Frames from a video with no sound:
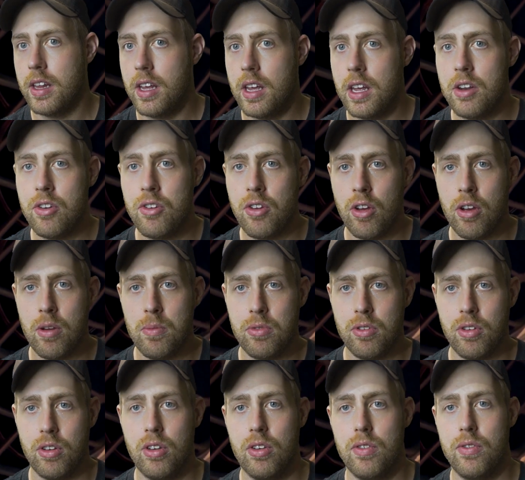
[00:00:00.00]
In terms
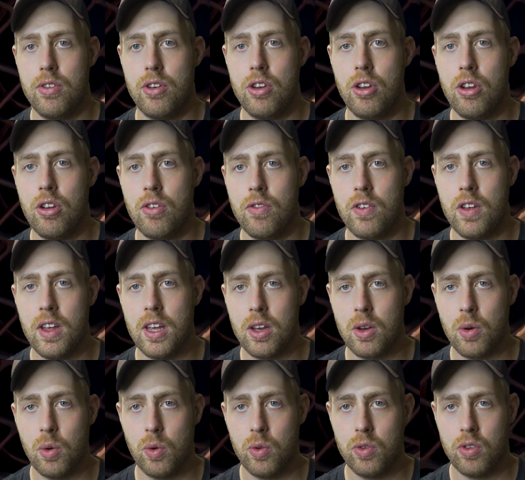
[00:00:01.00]
of new
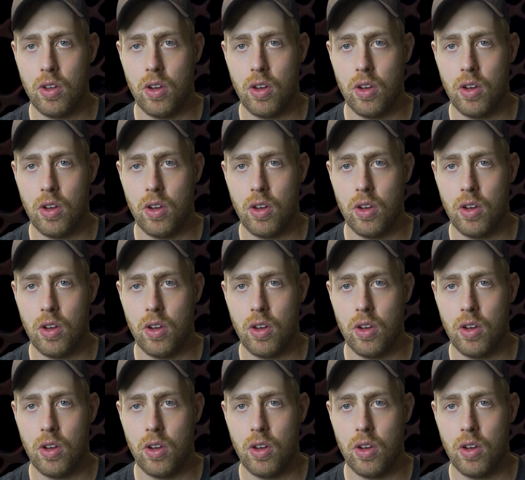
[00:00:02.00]
vehicles